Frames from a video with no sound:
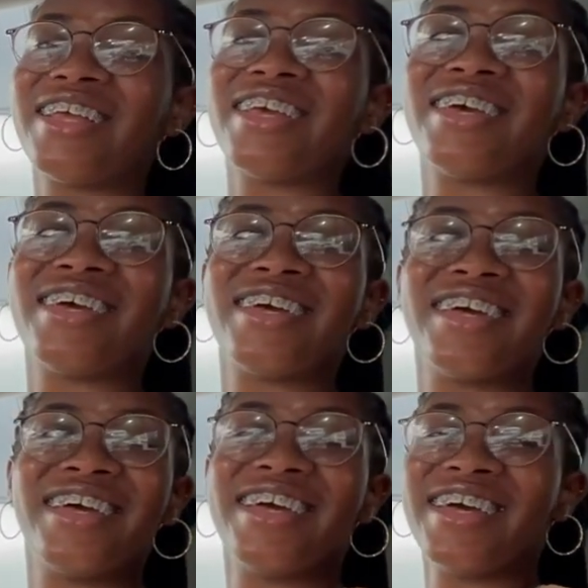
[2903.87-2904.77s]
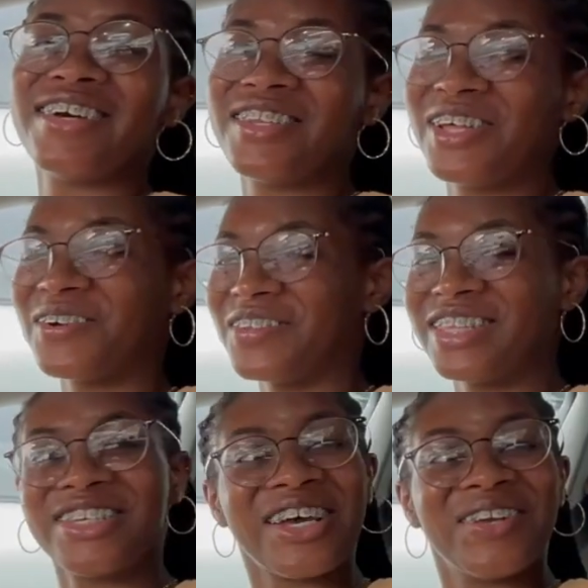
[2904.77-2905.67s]
Thank you. Good luck with
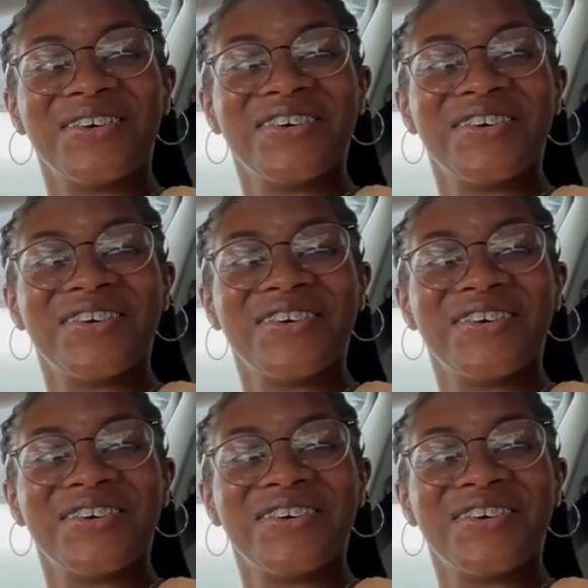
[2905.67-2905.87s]
the channel.